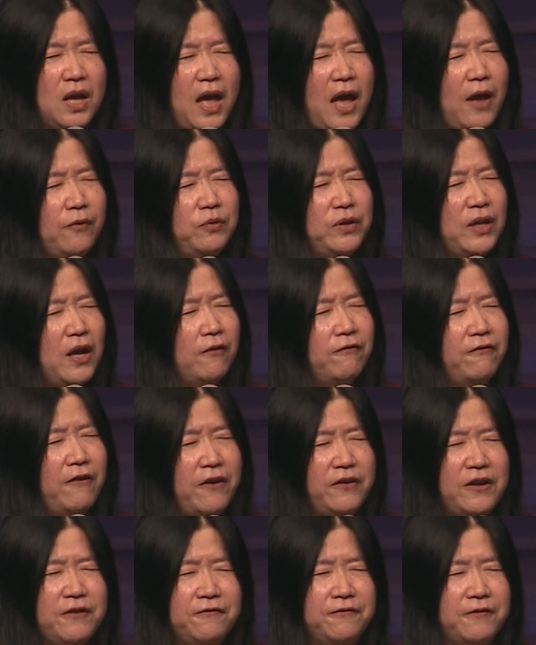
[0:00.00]
and we are
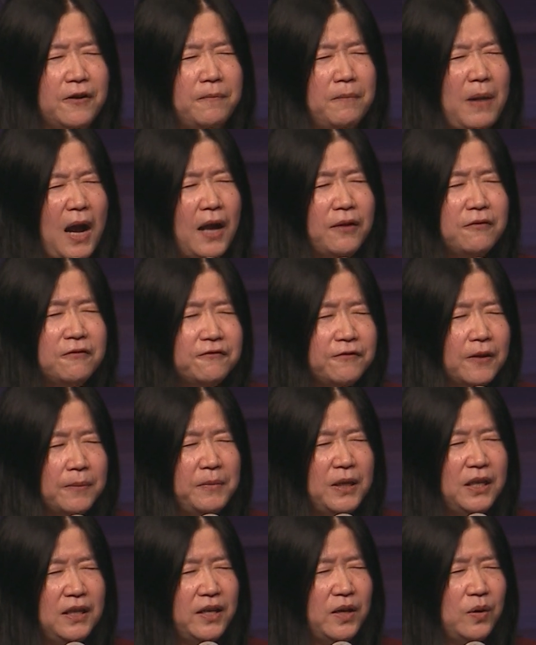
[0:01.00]
very
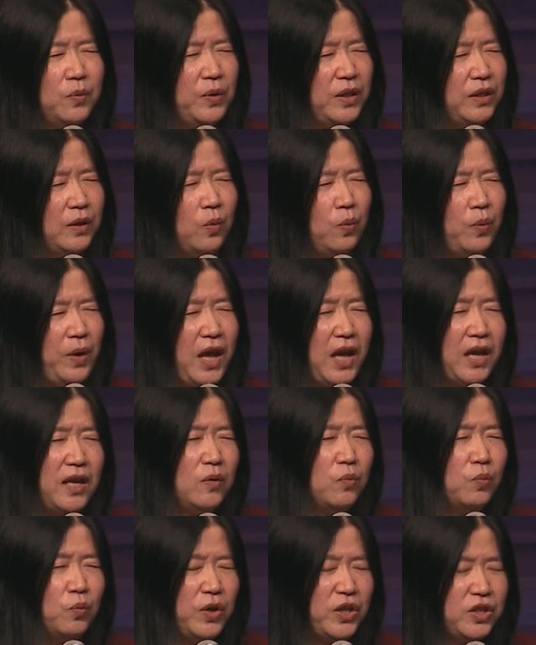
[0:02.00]
unfamiliar with the way
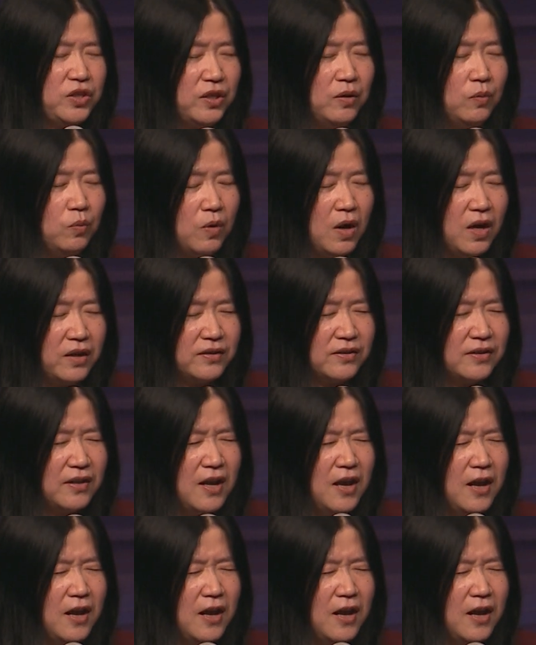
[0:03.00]
in which He works.